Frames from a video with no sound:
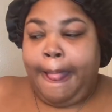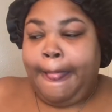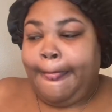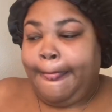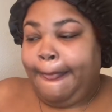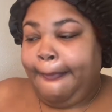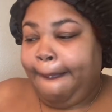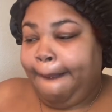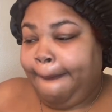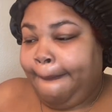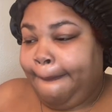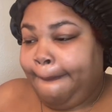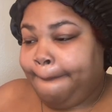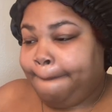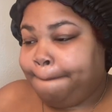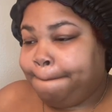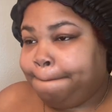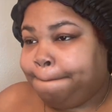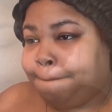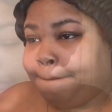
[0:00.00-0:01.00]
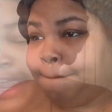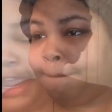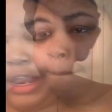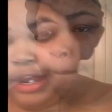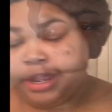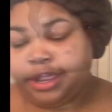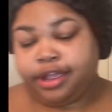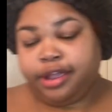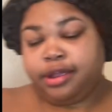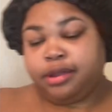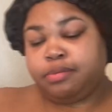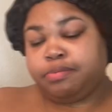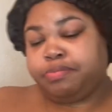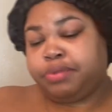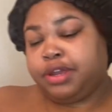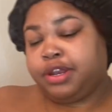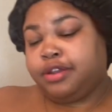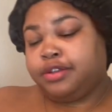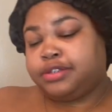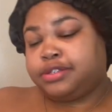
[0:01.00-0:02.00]
Then put
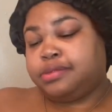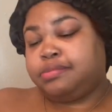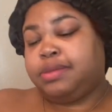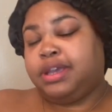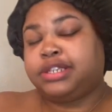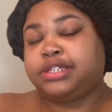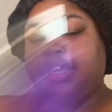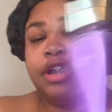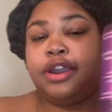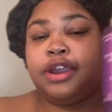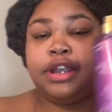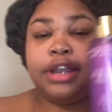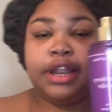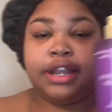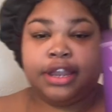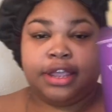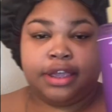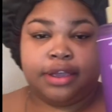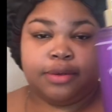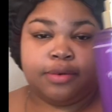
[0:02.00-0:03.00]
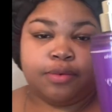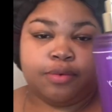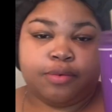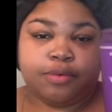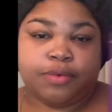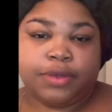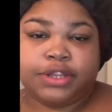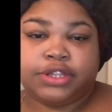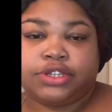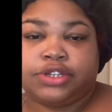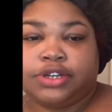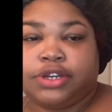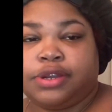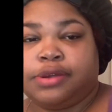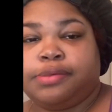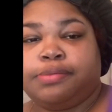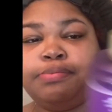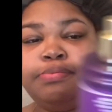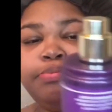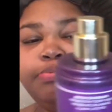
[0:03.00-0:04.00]
on some mascara and I did
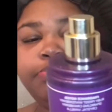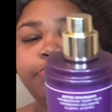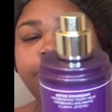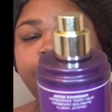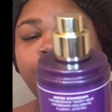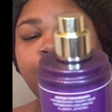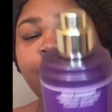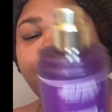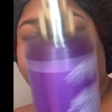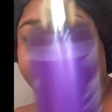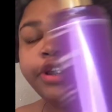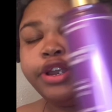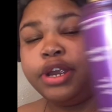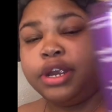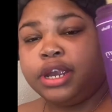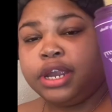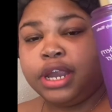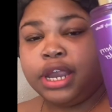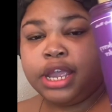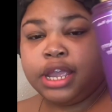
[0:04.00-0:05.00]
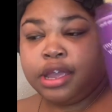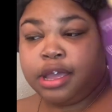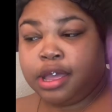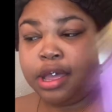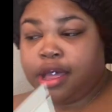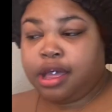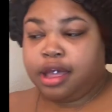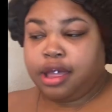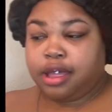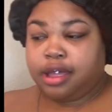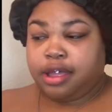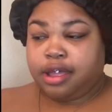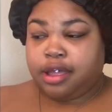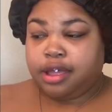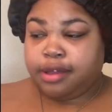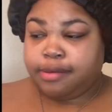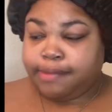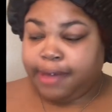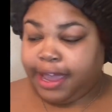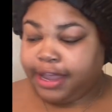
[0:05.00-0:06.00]
Winter Wonder.
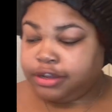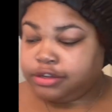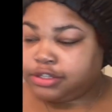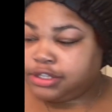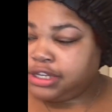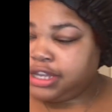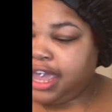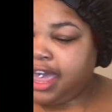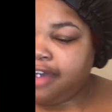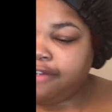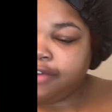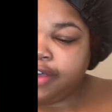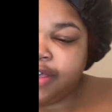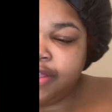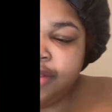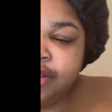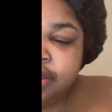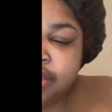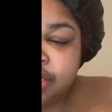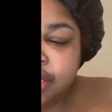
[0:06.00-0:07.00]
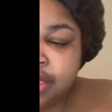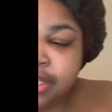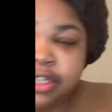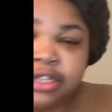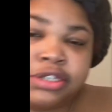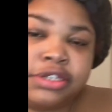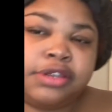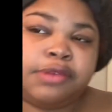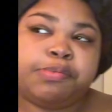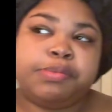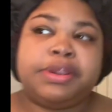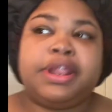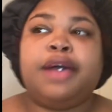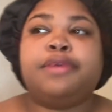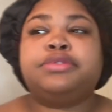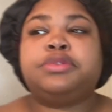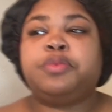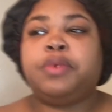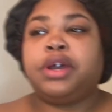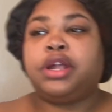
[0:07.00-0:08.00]
I usually have other scents and stuff, but that was
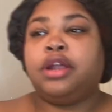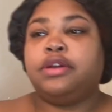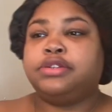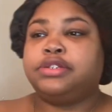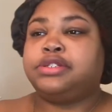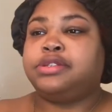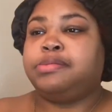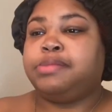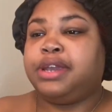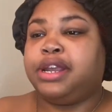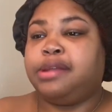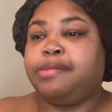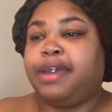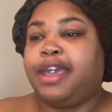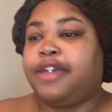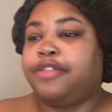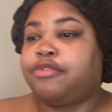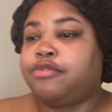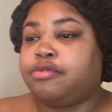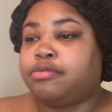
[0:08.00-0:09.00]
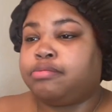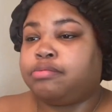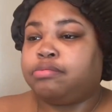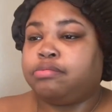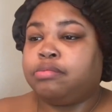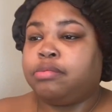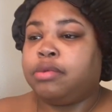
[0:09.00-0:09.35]
the one closest to me in the bathroom,